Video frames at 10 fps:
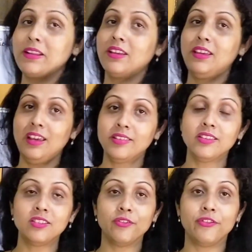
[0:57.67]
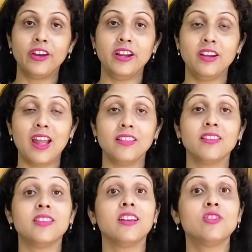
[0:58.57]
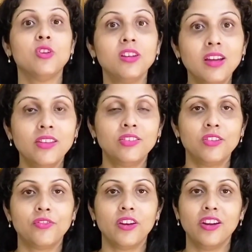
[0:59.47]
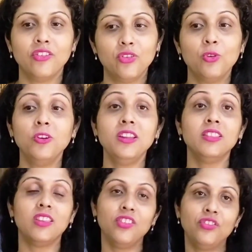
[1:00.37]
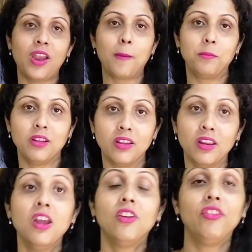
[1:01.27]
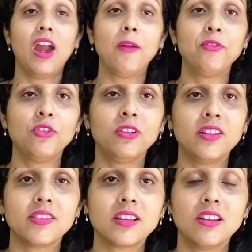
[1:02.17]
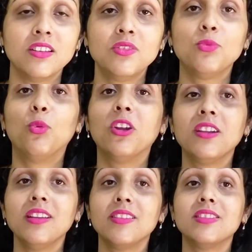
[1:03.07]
but the case is different and the sex organ is different. So in this chapter we have to discuss what